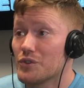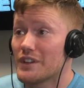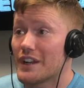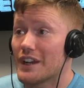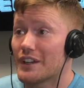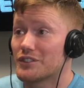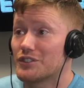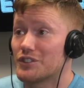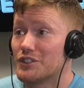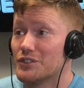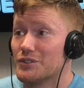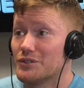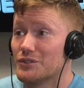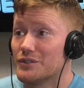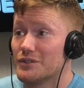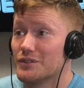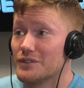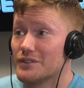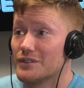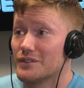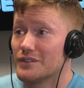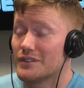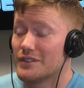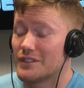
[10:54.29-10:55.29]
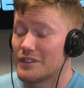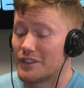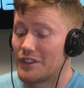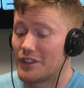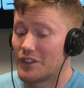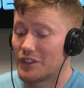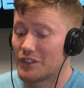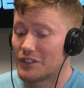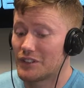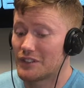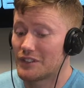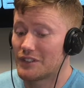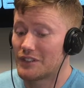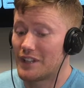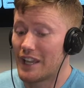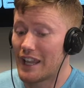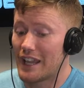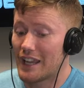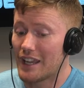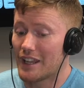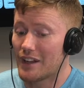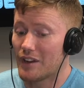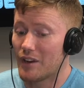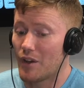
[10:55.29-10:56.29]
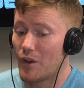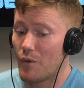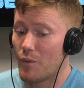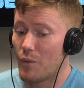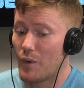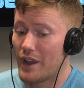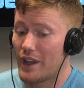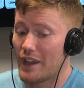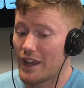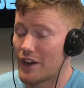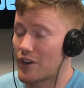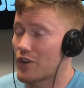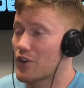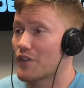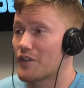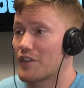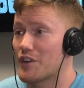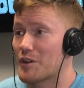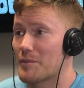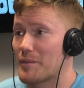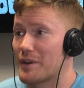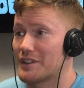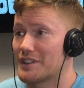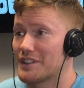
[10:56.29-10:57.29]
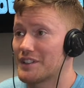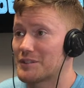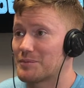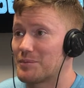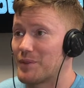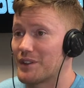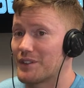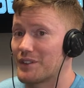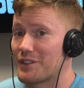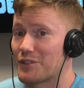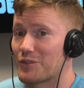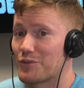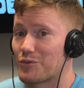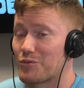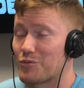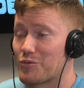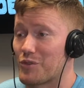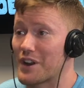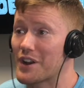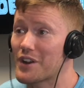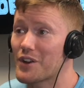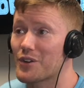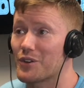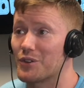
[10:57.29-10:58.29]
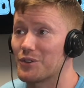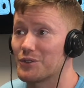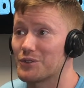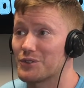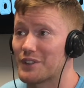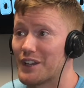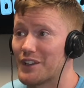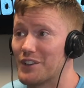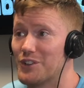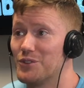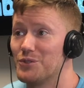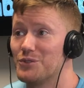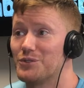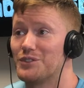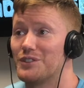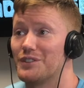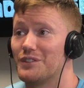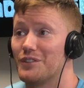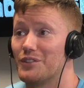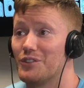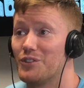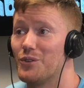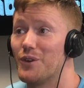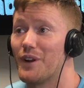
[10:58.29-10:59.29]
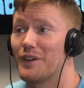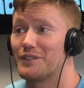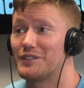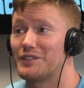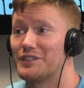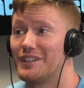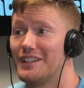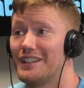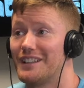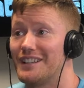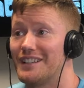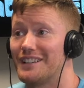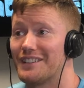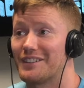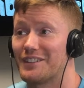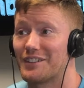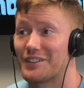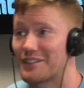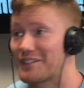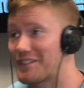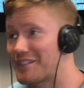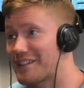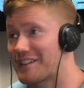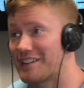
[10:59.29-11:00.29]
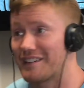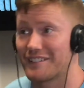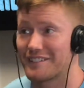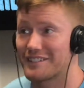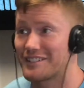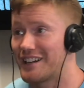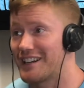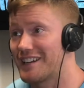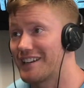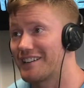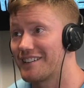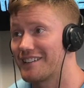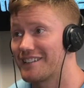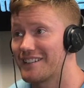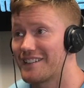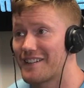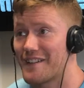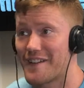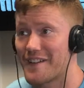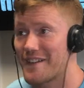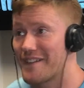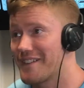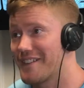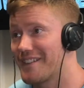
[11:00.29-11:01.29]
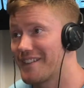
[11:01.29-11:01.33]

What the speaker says: now too? They're taking away. I don't know if you heard about this, but ring girls at UFC, they're trying to